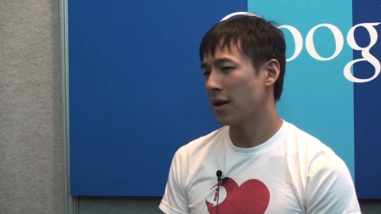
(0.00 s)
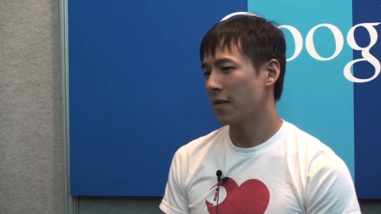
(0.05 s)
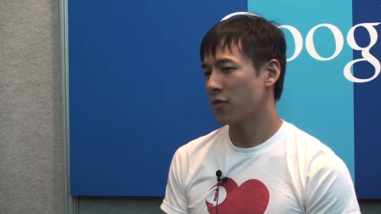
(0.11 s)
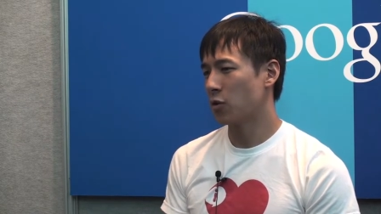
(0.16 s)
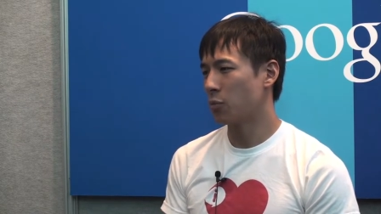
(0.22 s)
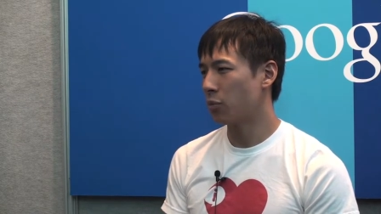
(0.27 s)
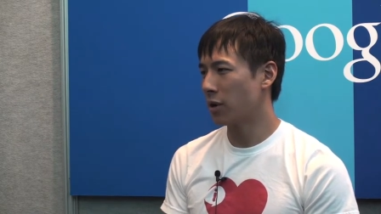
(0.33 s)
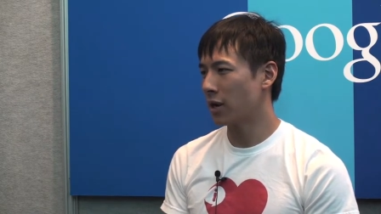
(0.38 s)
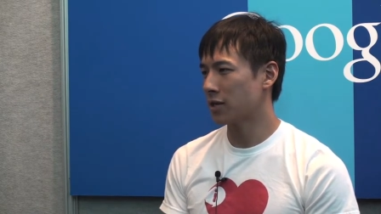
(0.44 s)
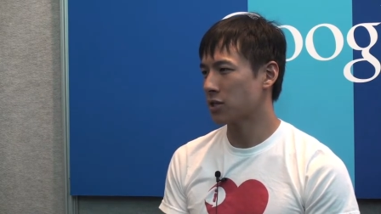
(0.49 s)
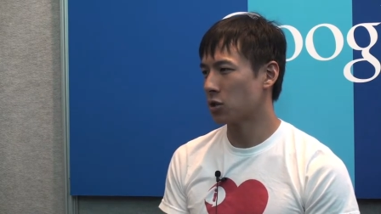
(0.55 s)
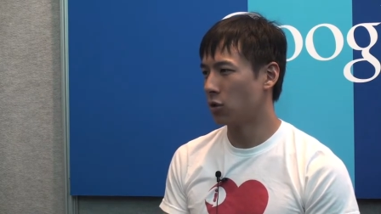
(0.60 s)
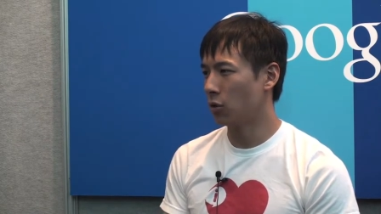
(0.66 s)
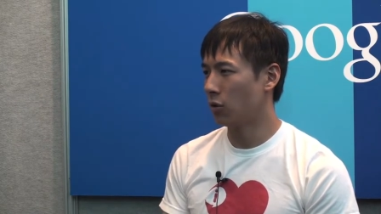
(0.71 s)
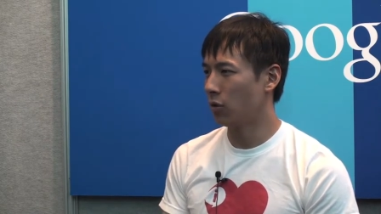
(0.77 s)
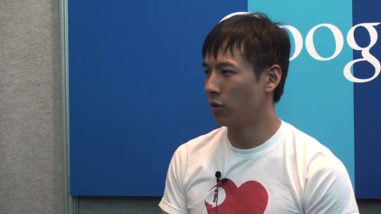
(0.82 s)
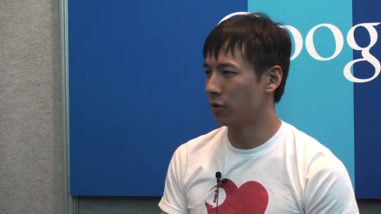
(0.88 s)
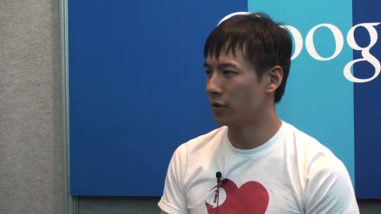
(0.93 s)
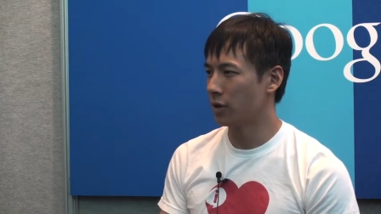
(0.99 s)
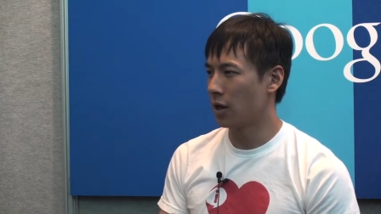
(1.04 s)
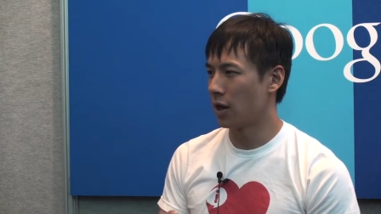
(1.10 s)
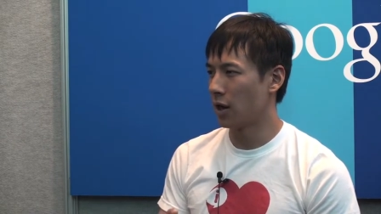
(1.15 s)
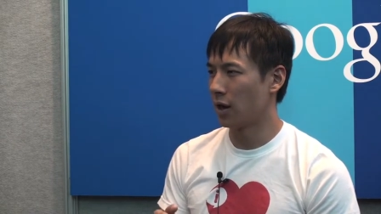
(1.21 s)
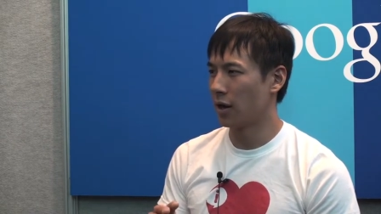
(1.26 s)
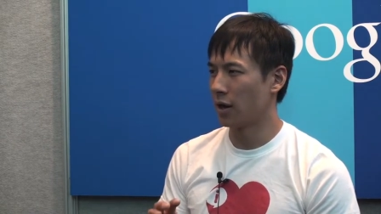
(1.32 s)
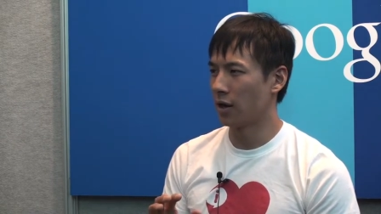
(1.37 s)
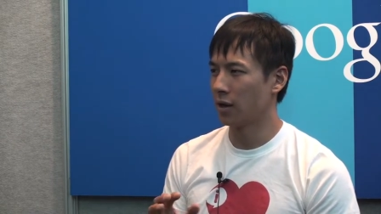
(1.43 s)
if you press hold
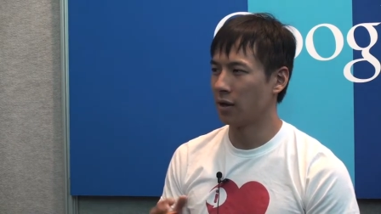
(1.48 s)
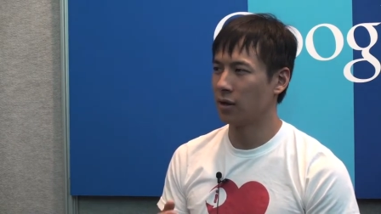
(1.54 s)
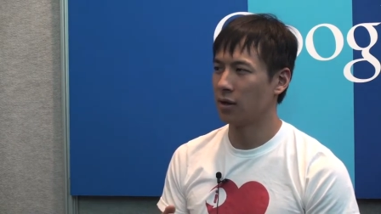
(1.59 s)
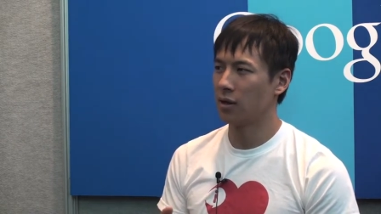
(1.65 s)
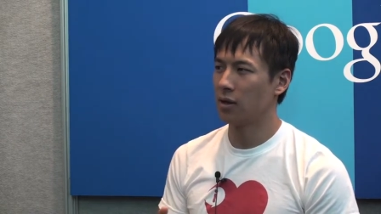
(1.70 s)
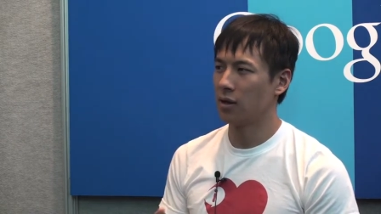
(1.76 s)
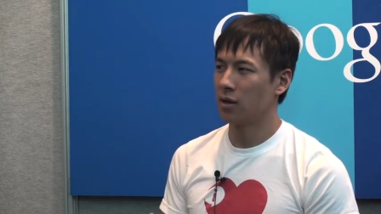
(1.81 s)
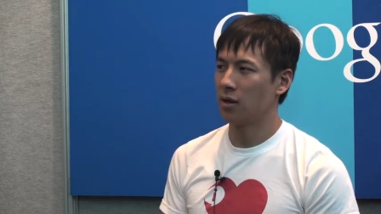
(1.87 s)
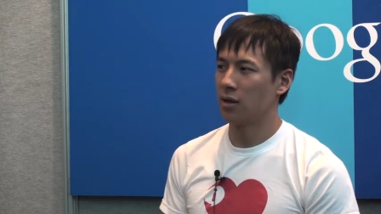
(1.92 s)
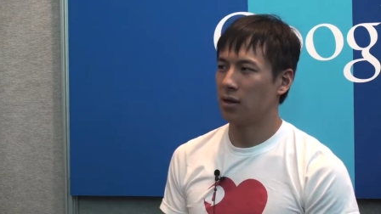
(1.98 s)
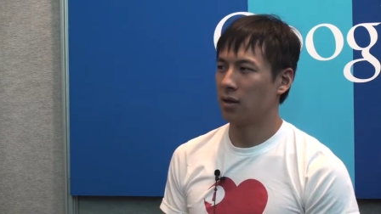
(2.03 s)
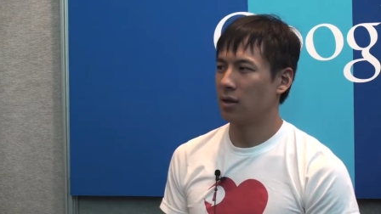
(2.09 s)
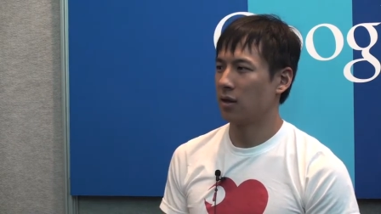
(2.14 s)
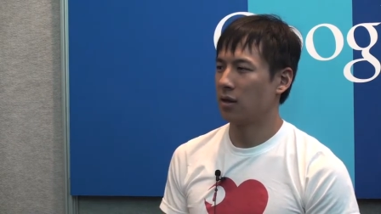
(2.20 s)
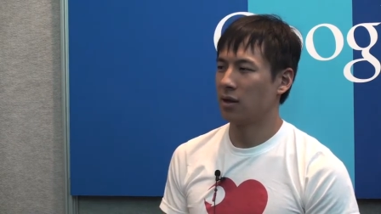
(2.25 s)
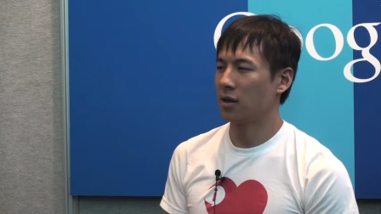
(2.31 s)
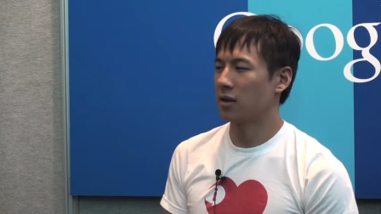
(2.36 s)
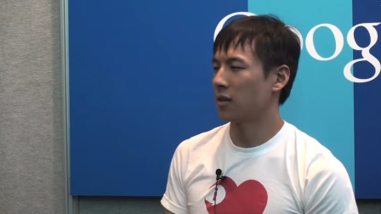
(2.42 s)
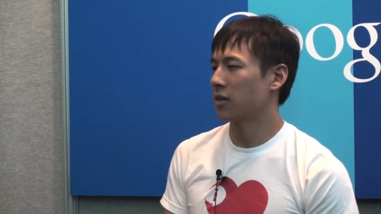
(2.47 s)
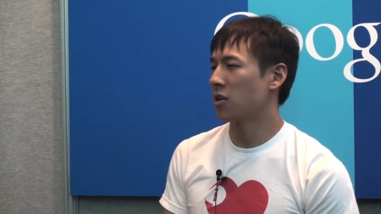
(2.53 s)
on like